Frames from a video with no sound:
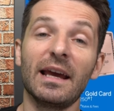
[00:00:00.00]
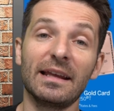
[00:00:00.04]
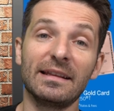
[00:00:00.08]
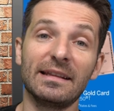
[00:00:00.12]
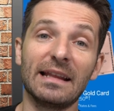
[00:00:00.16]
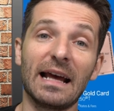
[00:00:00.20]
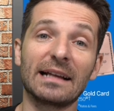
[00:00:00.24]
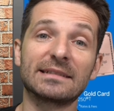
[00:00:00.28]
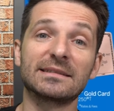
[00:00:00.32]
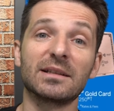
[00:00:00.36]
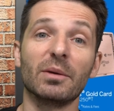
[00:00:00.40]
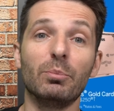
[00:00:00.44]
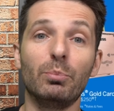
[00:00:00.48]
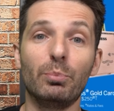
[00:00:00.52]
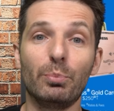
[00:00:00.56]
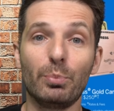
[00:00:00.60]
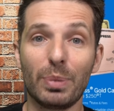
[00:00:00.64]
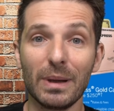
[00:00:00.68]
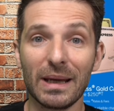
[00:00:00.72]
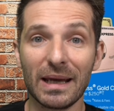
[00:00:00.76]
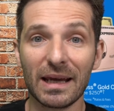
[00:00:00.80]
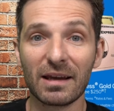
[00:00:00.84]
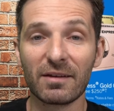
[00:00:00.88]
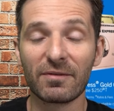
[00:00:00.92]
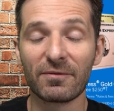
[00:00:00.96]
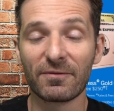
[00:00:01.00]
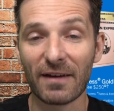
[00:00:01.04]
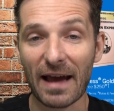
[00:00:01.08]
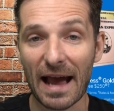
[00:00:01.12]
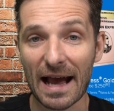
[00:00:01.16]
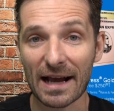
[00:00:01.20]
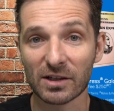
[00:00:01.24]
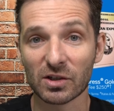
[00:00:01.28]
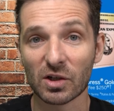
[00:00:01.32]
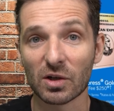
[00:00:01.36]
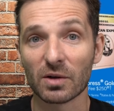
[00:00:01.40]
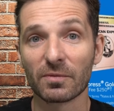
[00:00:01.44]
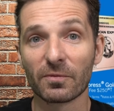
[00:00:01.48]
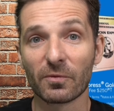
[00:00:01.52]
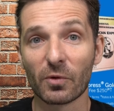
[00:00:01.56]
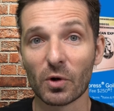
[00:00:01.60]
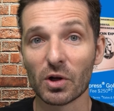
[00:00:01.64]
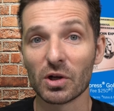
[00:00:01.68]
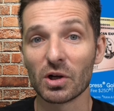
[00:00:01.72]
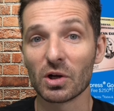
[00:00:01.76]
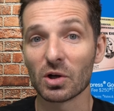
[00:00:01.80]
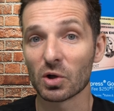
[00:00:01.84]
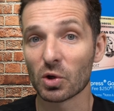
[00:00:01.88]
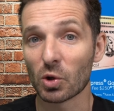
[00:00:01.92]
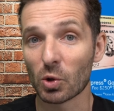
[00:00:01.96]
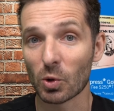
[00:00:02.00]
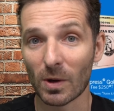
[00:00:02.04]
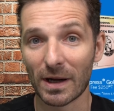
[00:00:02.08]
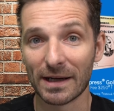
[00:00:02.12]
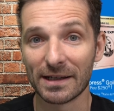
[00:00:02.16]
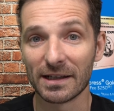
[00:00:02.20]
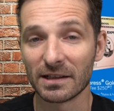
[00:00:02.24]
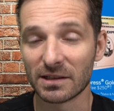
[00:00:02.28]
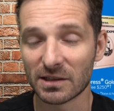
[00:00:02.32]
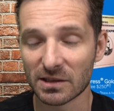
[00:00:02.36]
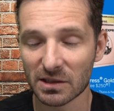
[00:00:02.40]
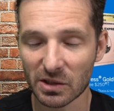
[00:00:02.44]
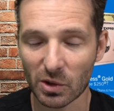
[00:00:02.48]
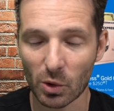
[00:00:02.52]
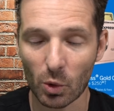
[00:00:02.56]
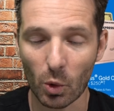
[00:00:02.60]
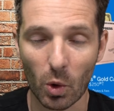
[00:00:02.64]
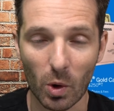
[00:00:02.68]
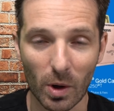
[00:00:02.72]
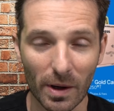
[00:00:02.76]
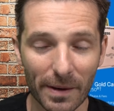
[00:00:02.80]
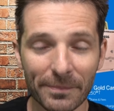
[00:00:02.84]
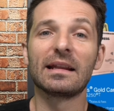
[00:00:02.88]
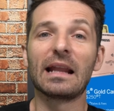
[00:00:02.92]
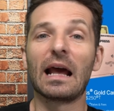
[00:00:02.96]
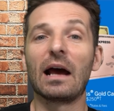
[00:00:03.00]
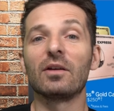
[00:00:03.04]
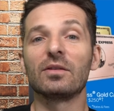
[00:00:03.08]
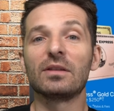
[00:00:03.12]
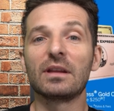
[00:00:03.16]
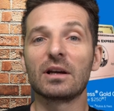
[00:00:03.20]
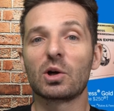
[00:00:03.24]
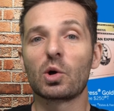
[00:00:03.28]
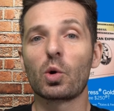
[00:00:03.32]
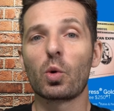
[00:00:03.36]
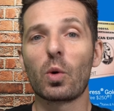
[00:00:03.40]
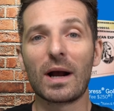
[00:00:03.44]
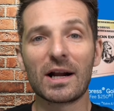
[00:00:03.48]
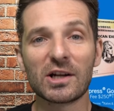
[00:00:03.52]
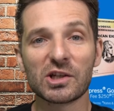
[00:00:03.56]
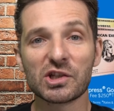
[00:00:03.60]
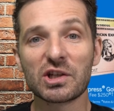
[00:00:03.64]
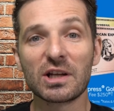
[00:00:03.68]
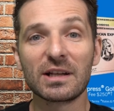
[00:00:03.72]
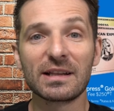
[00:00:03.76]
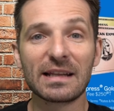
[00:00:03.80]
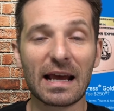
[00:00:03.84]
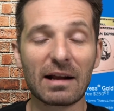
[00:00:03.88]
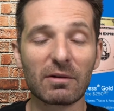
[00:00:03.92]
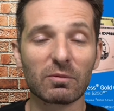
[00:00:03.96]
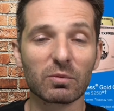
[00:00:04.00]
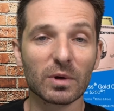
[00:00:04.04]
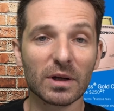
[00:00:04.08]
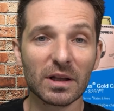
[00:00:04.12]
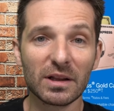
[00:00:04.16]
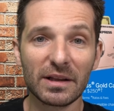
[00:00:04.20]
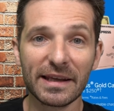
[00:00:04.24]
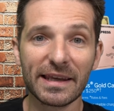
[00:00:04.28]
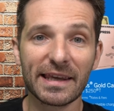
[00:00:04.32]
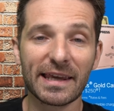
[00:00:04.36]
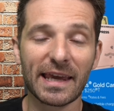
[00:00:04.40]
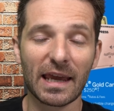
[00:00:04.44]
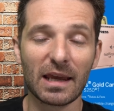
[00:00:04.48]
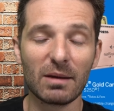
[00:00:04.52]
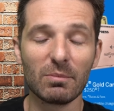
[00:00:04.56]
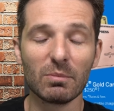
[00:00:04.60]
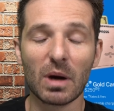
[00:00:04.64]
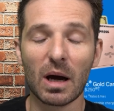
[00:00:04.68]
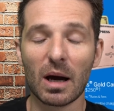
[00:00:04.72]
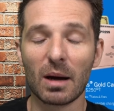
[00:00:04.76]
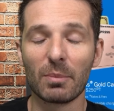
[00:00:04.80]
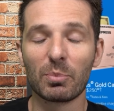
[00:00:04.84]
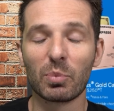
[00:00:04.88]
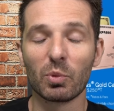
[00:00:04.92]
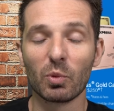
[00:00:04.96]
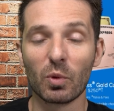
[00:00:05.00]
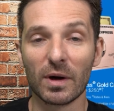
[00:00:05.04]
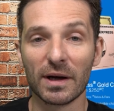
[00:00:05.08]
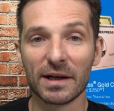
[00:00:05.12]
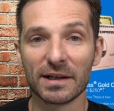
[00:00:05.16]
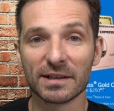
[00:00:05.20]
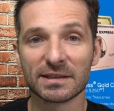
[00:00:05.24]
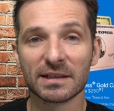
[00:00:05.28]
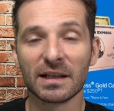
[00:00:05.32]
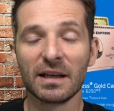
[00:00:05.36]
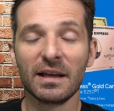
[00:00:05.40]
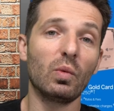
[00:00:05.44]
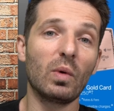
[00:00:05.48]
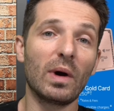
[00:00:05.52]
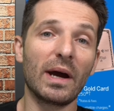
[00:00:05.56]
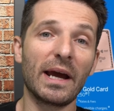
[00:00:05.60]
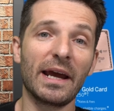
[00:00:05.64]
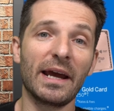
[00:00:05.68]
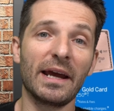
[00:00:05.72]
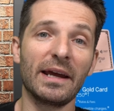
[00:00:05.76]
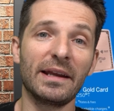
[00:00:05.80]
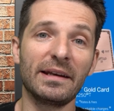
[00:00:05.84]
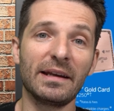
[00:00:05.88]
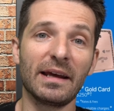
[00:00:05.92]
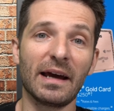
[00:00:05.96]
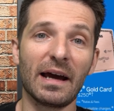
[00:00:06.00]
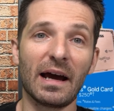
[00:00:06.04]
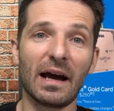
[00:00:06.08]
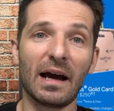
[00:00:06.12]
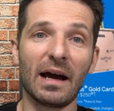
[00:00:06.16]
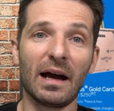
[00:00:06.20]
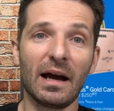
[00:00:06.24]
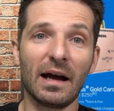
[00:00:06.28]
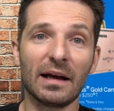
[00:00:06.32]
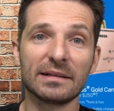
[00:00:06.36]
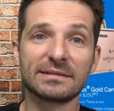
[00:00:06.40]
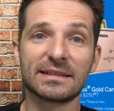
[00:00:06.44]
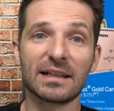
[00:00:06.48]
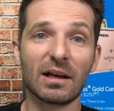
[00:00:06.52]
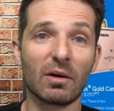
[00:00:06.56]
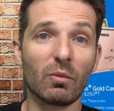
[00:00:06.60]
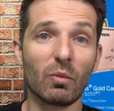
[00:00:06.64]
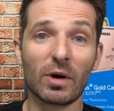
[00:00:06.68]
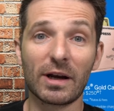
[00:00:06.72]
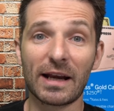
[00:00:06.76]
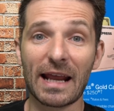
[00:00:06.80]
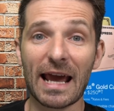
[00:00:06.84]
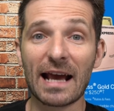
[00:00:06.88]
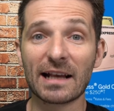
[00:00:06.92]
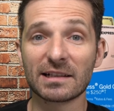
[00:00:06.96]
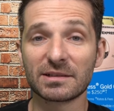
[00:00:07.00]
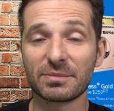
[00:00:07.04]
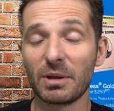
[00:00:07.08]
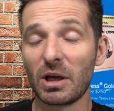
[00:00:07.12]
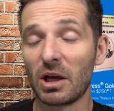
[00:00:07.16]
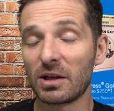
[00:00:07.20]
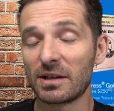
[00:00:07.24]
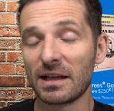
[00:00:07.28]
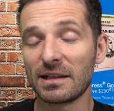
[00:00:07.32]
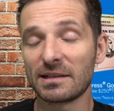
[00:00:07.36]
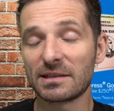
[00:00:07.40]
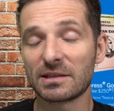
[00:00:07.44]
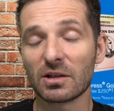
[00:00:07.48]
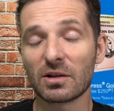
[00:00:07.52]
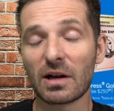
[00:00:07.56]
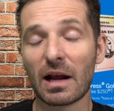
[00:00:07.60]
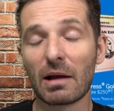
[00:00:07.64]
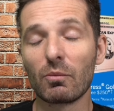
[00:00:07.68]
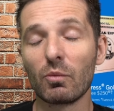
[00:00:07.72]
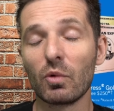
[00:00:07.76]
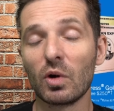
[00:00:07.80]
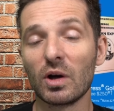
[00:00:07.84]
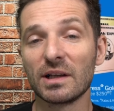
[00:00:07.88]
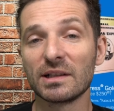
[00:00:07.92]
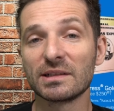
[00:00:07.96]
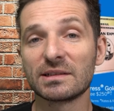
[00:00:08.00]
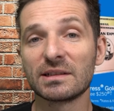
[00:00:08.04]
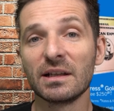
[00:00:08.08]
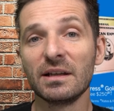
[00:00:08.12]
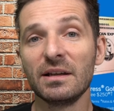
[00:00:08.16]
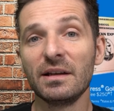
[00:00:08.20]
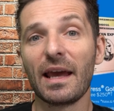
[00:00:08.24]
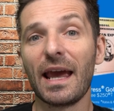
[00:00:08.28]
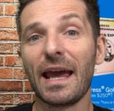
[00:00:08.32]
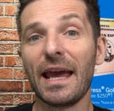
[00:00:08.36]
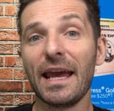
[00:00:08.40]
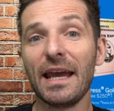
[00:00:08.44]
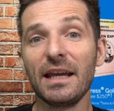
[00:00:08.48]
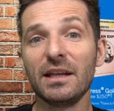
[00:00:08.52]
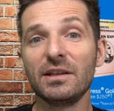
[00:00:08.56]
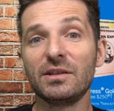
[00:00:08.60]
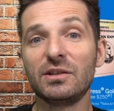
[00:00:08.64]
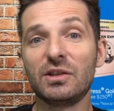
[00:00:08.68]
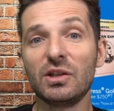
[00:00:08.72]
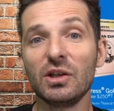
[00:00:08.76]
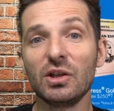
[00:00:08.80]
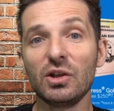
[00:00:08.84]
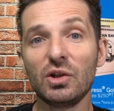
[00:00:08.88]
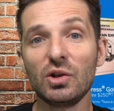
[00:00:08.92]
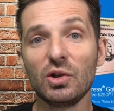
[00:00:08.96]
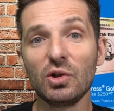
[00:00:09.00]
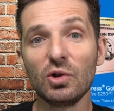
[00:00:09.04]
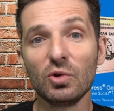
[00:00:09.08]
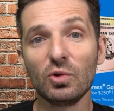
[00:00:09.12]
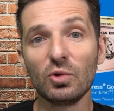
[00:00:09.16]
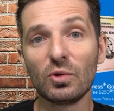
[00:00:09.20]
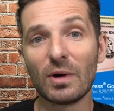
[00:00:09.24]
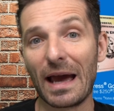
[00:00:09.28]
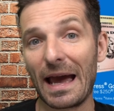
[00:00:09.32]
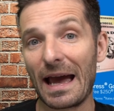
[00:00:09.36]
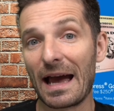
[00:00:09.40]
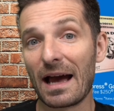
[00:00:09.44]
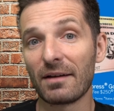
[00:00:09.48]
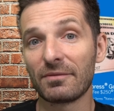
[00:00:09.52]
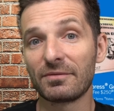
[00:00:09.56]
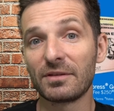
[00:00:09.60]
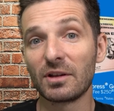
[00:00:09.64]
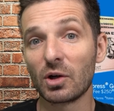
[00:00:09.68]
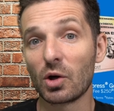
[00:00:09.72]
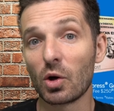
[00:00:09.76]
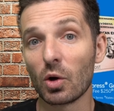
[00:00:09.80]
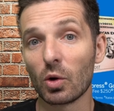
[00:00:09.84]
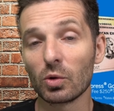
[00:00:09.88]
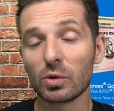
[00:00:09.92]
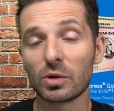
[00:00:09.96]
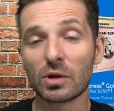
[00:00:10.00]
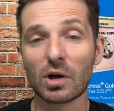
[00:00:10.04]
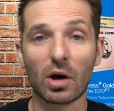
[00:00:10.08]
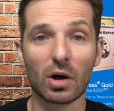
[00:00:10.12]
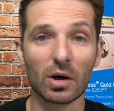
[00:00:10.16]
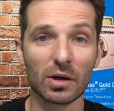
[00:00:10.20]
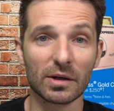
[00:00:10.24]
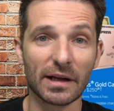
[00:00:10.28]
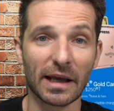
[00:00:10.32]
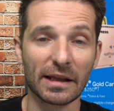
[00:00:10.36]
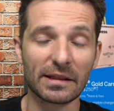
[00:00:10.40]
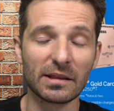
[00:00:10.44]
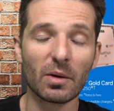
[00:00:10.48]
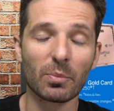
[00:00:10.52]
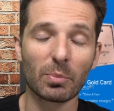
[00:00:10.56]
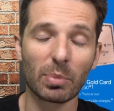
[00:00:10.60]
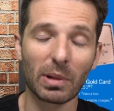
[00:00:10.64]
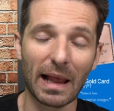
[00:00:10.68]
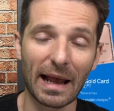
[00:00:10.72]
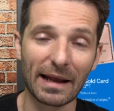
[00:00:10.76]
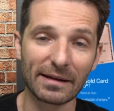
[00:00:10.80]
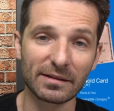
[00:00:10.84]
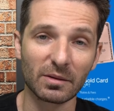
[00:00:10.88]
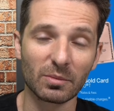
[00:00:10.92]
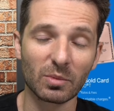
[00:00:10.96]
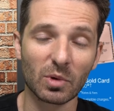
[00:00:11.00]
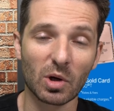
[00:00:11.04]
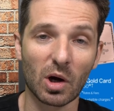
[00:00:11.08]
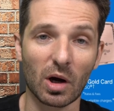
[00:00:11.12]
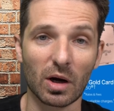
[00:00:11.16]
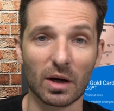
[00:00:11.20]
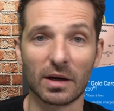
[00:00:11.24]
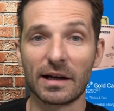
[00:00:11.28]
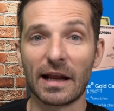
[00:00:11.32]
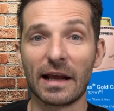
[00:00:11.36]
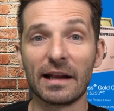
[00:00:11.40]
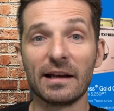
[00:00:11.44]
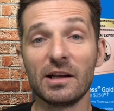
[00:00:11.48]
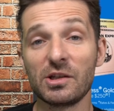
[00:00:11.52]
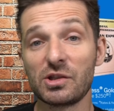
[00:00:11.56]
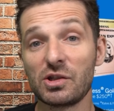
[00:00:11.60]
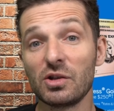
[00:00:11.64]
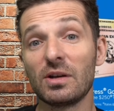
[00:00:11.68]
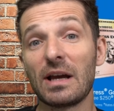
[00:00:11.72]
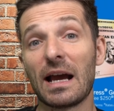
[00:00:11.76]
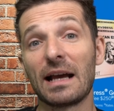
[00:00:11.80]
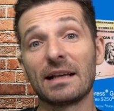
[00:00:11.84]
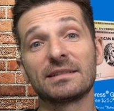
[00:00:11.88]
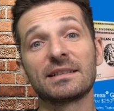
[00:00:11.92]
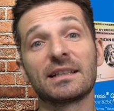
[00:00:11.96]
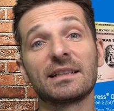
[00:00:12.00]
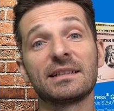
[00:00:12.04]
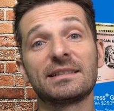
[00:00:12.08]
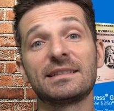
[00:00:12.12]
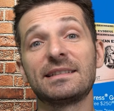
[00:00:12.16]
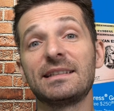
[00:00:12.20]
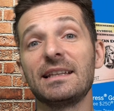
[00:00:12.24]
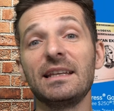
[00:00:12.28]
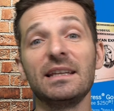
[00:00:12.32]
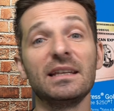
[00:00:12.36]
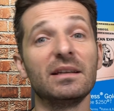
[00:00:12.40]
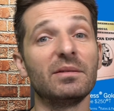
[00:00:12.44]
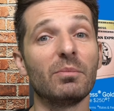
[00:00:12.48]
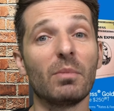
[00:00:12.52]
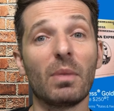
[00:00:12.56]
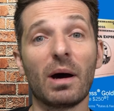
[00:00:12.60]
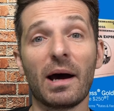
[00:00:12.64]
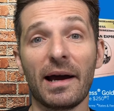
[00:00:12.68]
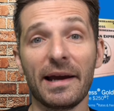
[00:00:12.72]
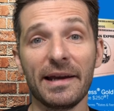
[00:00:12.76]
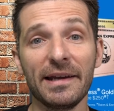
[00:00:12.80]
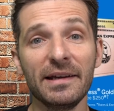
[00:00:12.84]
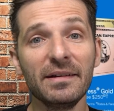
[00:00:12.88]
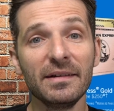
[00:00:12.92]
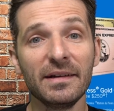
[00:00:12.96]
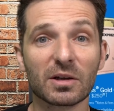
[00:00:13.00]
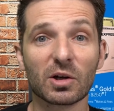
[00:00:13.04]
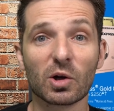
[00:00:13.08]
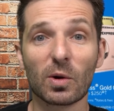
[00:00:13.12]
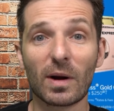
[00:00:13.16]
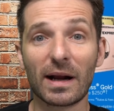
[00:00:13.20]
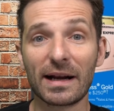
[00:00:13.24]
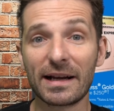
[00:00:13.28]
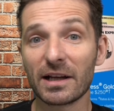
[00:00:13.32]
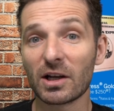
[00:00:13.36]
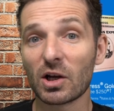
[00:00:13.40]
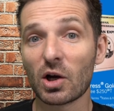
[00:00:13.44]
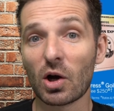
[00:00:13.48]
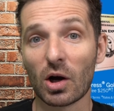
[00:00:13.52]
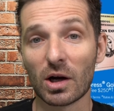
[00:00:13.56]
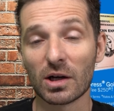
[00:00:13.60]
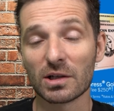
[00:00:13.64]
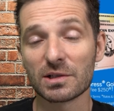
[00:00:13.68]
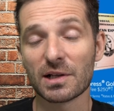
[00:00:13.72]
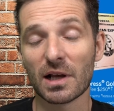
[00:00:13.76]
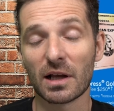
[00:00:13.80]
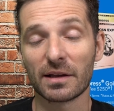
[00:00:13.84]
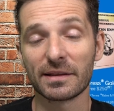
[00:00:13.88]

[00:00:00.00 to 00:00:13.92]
and that's a big factor for your credit score. Now, the question that really came up was when someone asked me on Instagram was, hey, do you have the gold card and the platinum card? And as you guys could see in my credit cards